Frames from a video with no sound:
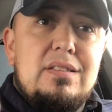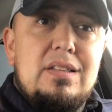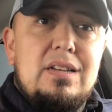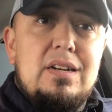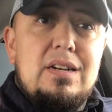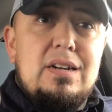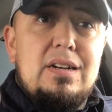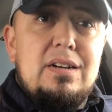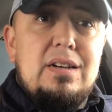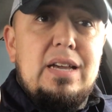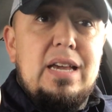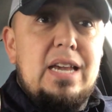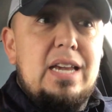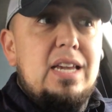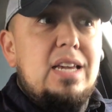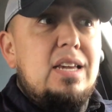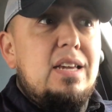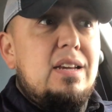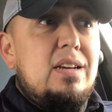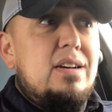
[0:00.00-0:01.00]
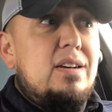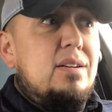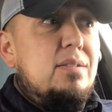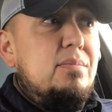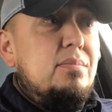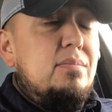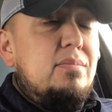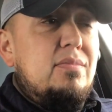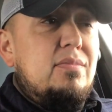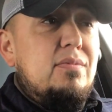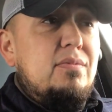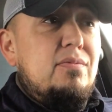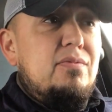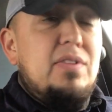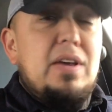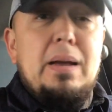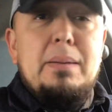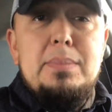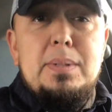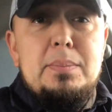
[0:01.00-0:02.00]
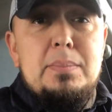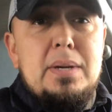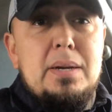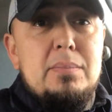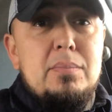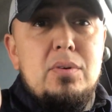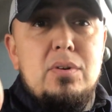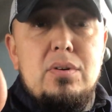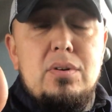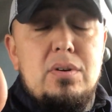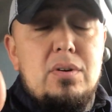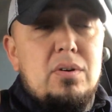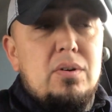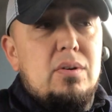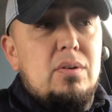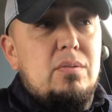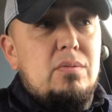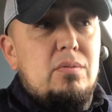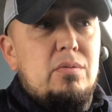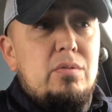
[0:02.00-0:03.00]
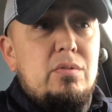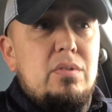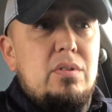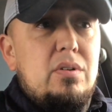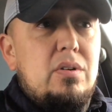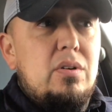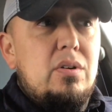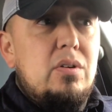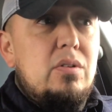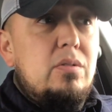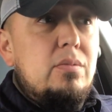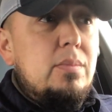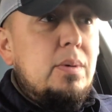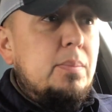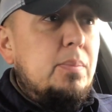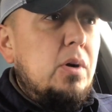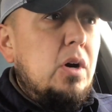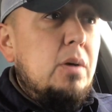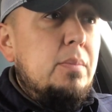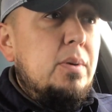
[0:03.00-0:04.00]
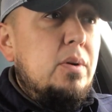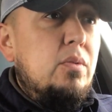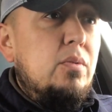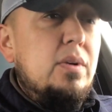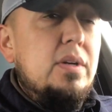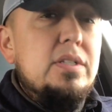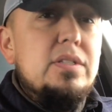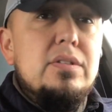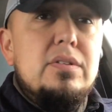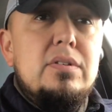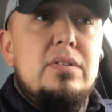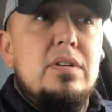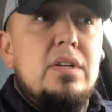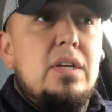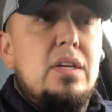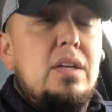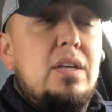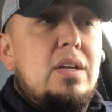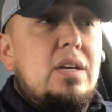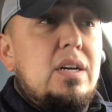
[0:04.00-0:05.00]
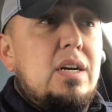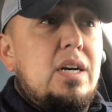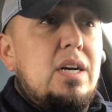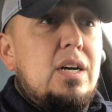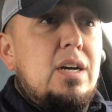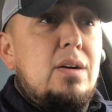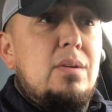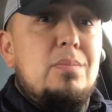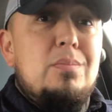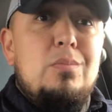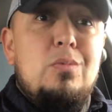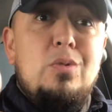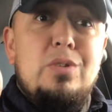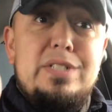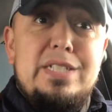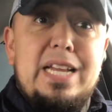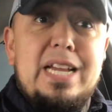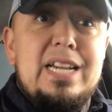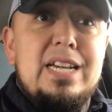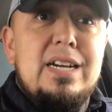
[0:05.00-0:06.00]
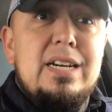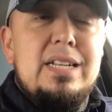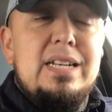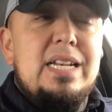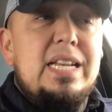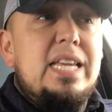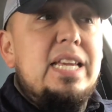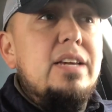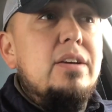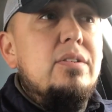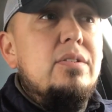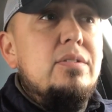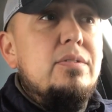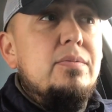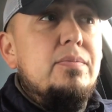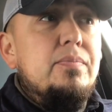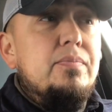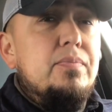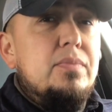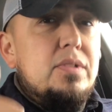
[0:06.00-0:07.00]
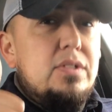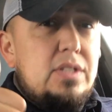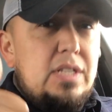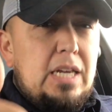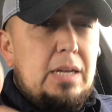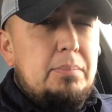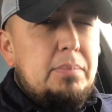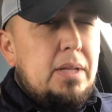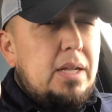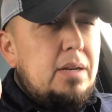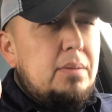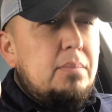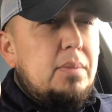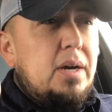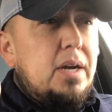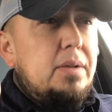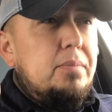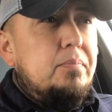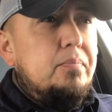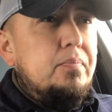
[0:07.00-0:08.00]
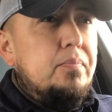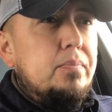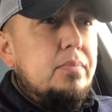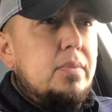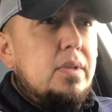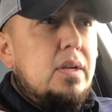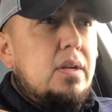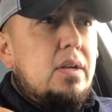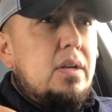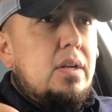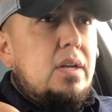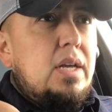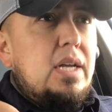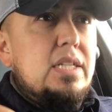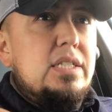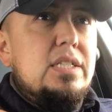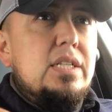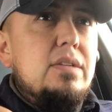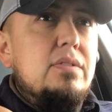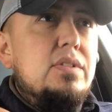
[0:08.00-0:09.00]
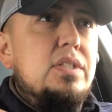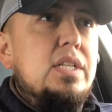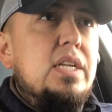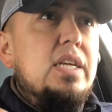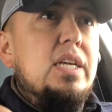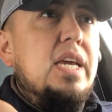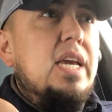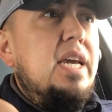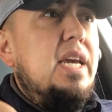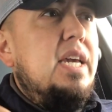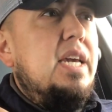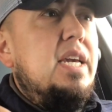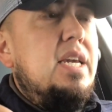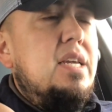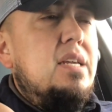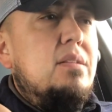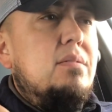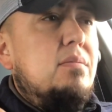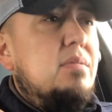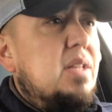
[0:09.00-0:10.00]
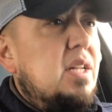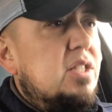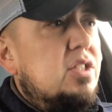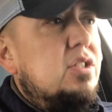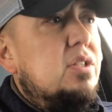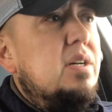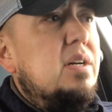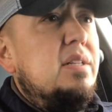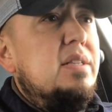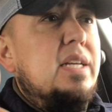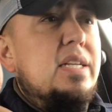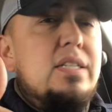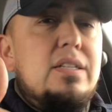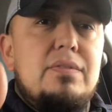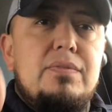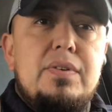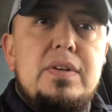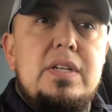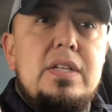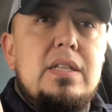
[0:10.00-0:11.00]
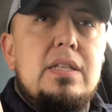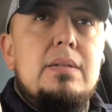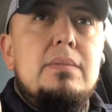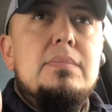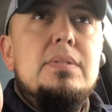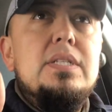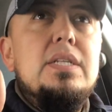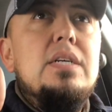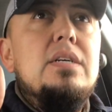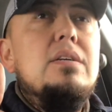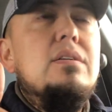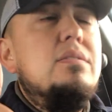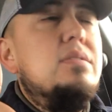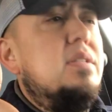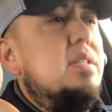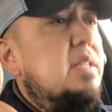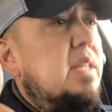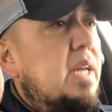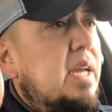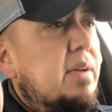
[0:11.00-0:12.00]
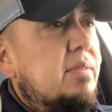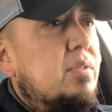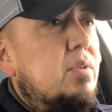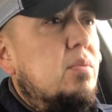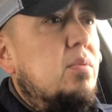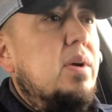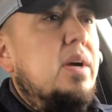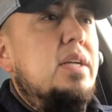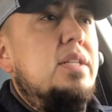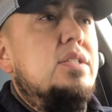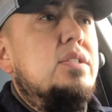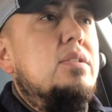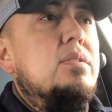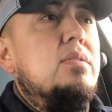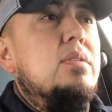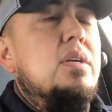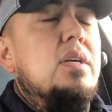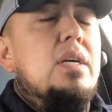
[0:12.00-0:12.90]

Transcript: family member or home apartment renter, was that gun legal? Let's keep that in mind. Instead of saying, "Hey, that's good, they defended themselves, they have the right to."